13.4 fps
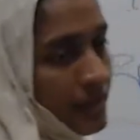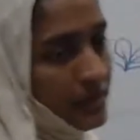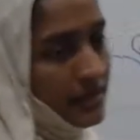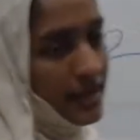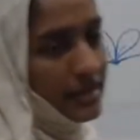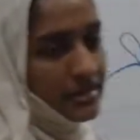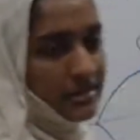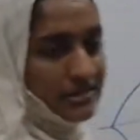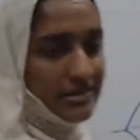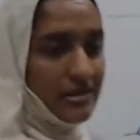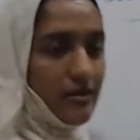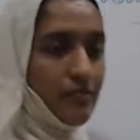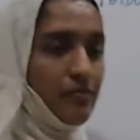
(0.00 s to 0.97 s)
That is
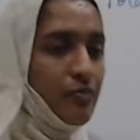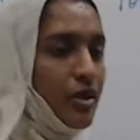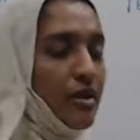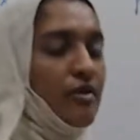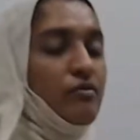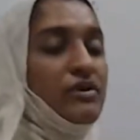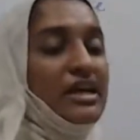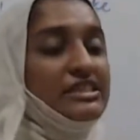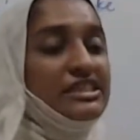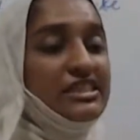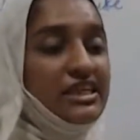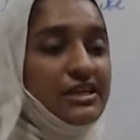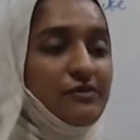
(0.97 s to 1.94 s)
the
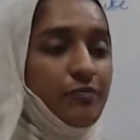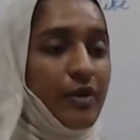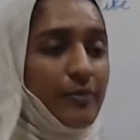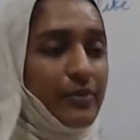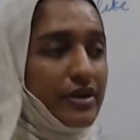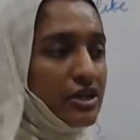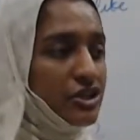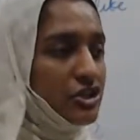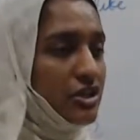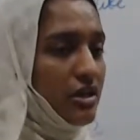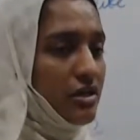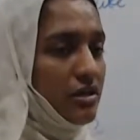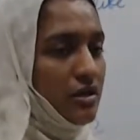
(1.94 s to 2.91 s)
vegetative
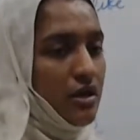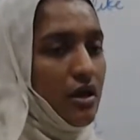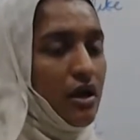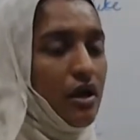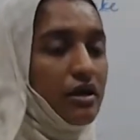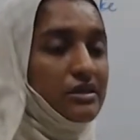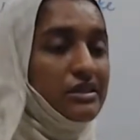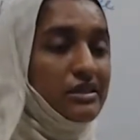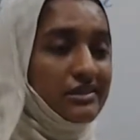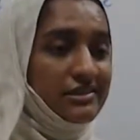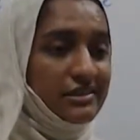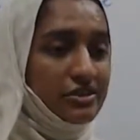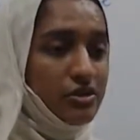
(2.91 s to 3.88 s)
propagation or the
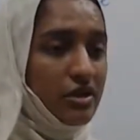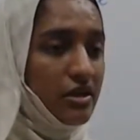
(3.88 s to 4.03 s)
asexual